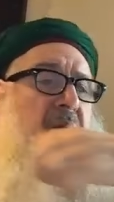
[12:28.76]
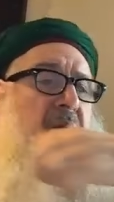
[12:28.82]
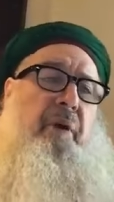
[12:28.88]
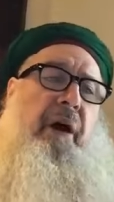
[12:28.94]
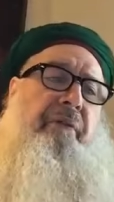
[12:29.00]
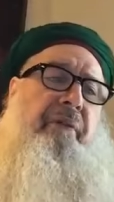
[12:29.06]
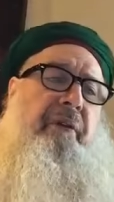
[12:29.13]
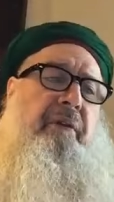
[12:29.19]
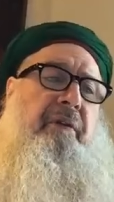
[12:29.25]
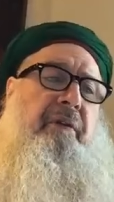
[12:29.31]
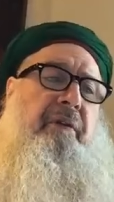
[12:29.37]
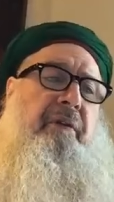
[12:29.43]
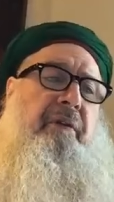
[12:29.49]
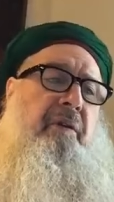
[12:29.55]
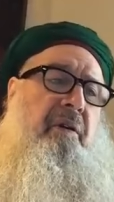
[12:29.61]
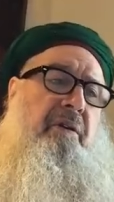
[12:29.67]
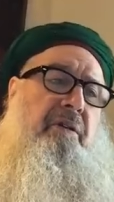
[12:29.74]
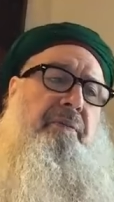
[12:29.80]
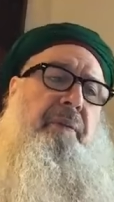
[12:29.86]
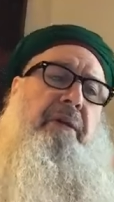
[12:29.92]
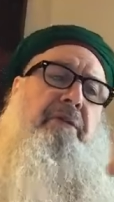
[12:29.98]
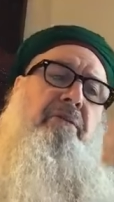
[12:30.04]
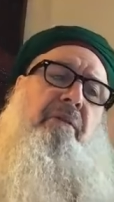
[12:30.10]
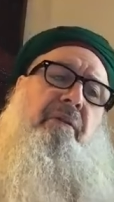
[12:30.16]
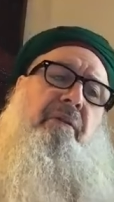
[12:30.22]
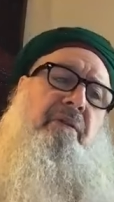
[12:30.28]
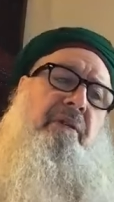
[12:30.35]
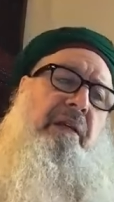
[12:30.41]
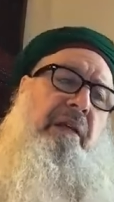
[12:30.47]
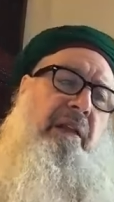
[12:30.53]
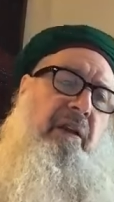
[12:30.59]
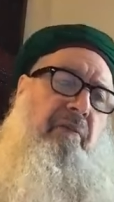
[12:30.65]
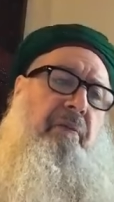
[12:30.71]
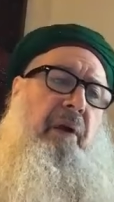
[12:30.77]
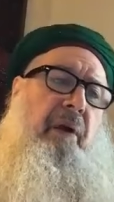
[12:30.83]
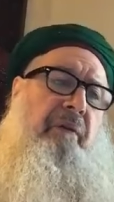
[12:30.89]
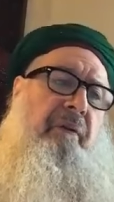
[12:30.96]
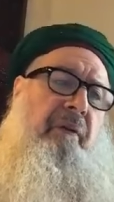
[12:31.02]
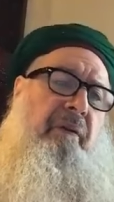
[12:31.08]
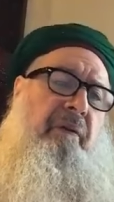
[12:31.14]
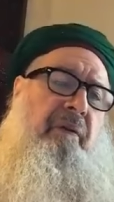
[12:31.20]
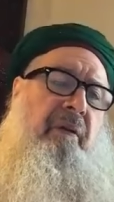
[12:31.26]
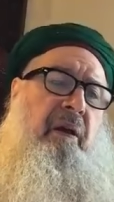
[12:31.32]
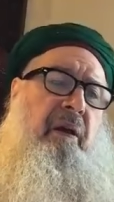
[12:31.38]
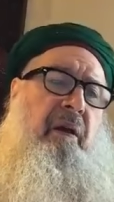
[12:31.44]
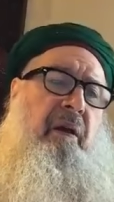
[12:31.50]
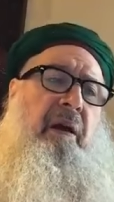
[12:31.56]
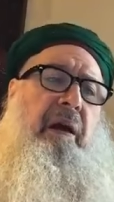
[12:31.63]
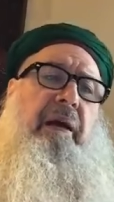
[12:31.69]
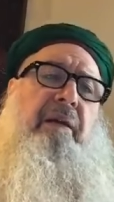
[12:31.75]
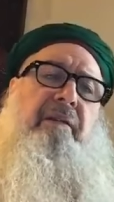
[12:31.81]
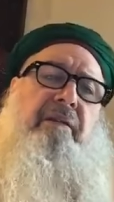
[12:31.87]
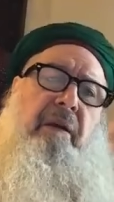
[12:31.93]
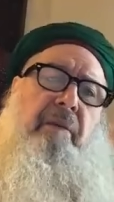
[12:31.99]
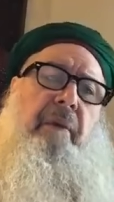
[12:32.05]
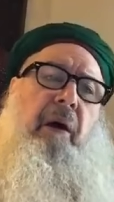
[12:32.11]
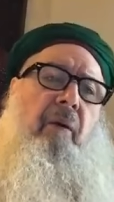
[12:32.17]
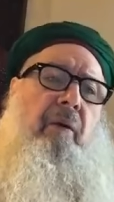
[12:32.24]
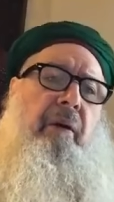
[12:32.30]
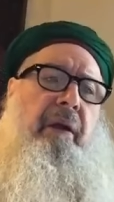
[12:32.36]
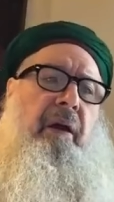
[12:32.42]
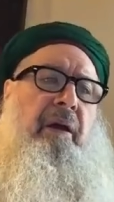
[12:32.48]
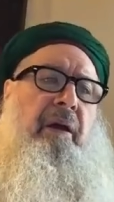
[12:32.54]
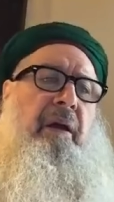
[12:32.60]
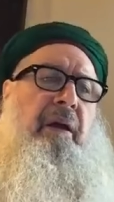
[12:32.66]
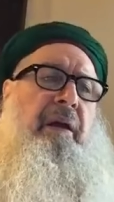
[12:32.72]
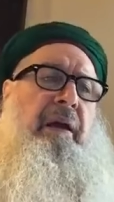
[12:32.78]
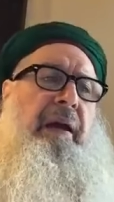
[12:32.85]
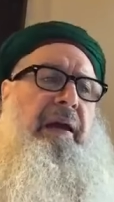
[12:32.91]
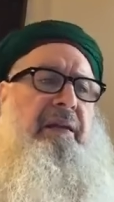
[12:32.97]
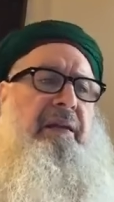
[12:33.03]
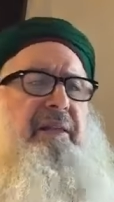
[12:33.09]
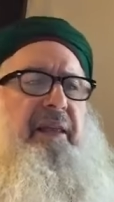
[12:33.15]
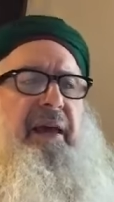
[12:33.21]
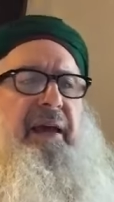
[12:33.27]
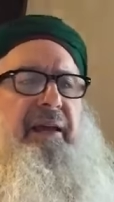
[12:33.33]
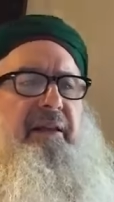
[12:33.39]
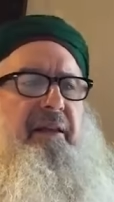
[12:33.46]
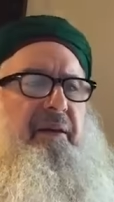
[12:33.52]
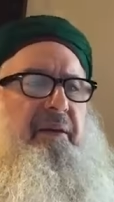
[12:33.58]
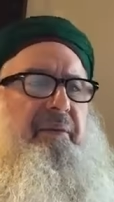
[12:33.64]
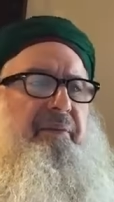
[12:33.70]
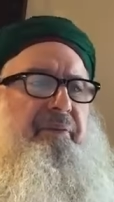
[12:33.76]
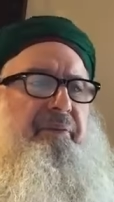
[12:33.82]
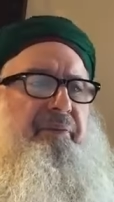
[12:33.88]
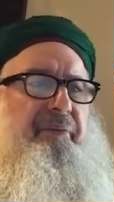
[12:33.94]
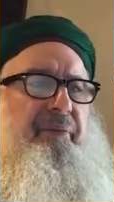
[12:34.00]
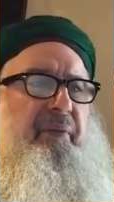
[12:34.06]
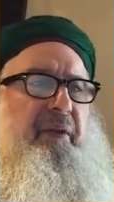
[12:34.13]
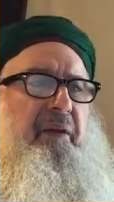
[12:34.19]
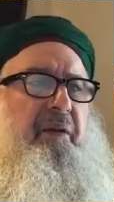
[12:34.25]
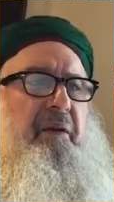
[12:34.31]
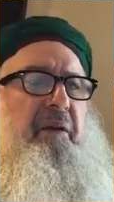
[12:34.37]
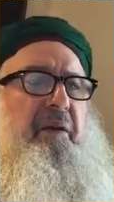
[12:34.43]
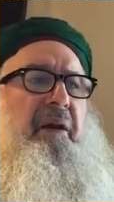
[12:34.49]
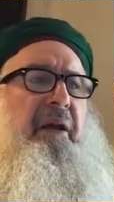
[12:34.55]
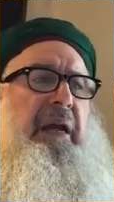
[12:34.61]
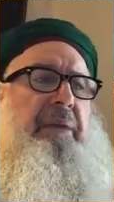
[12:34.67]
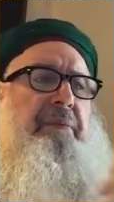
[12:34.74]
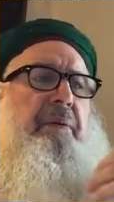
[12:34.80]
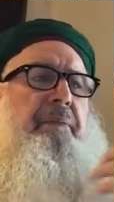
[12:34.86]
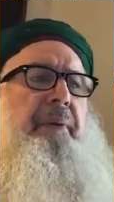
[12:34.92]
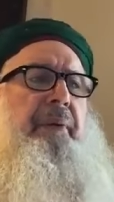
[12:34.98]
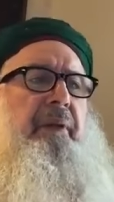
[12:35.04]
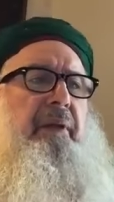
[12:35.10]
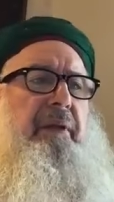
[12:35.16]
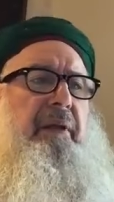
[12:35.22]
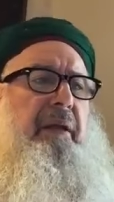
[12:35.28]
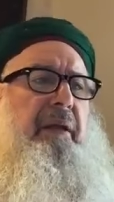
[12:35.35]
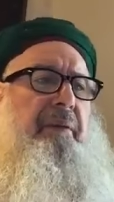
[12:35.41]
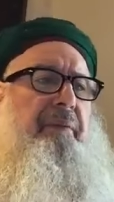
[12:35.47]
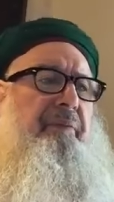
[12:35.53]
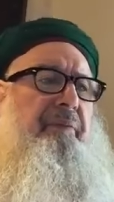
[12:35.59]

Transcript: Prophets, especially the seal of prophets, and some awliya has that capability